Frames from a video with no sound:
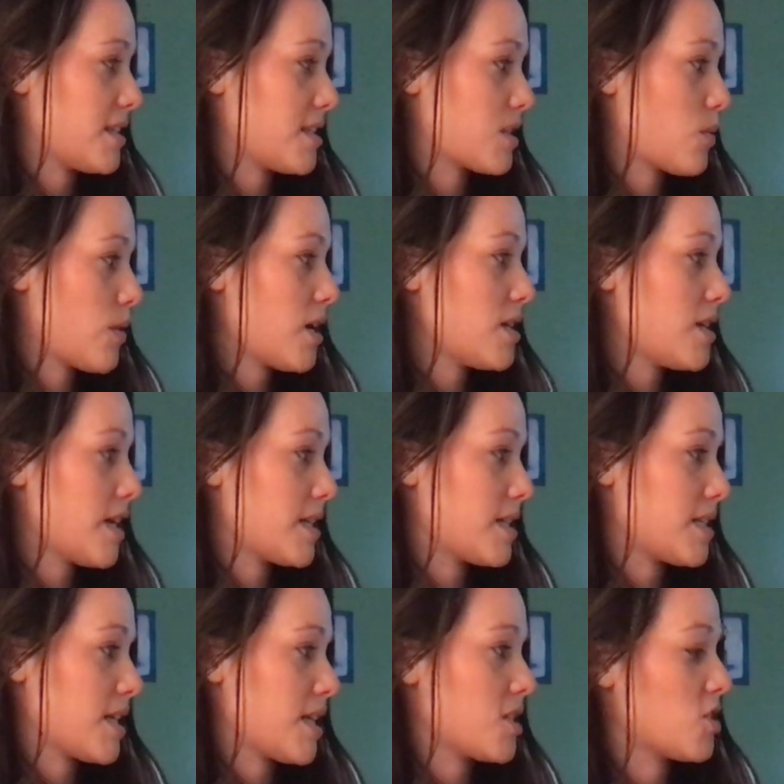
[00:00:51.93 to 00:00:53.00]
Square
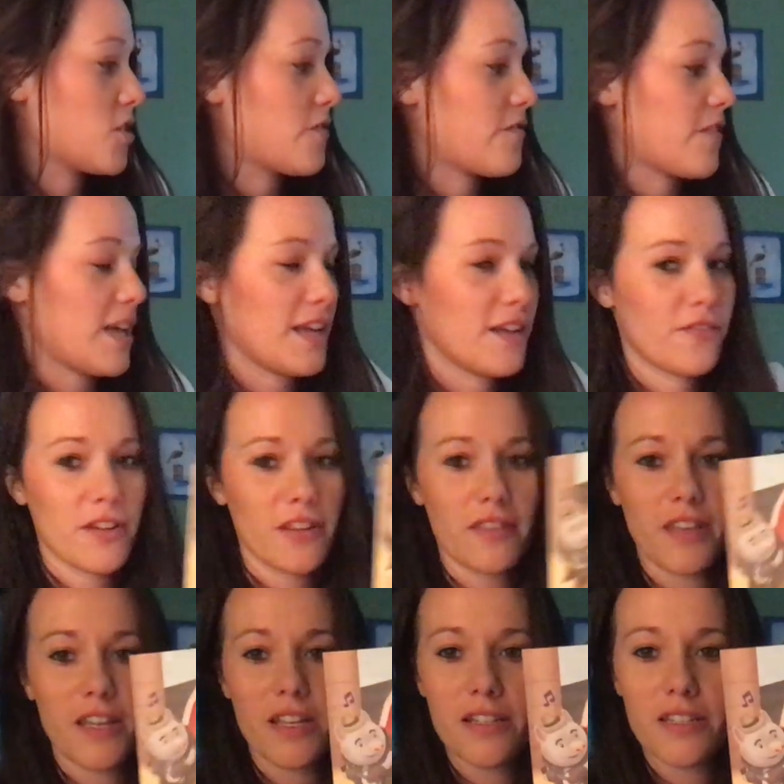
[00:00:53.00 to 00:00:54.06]
dancing is her favorite
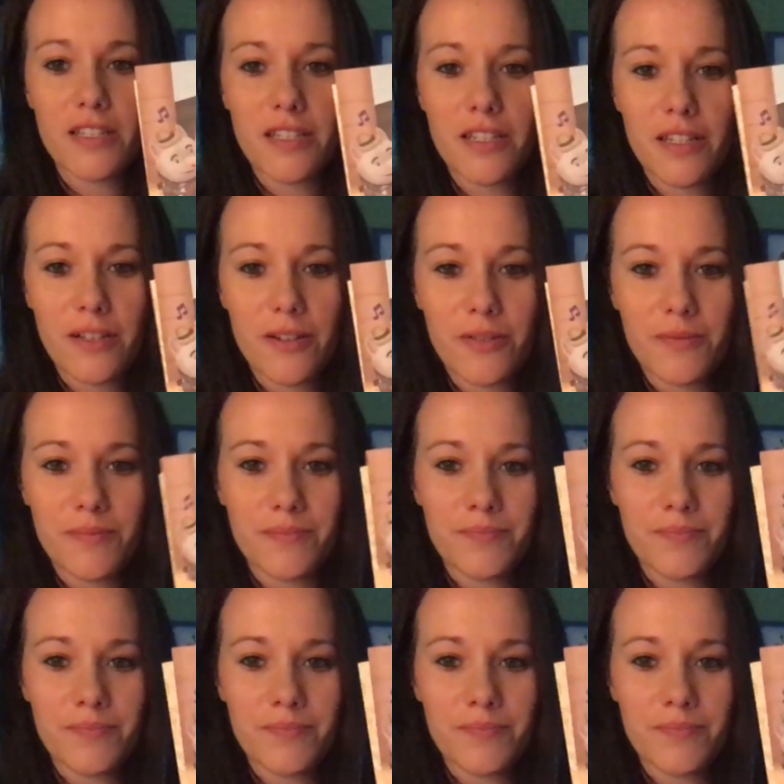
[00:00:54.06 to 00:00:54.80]
thing to do.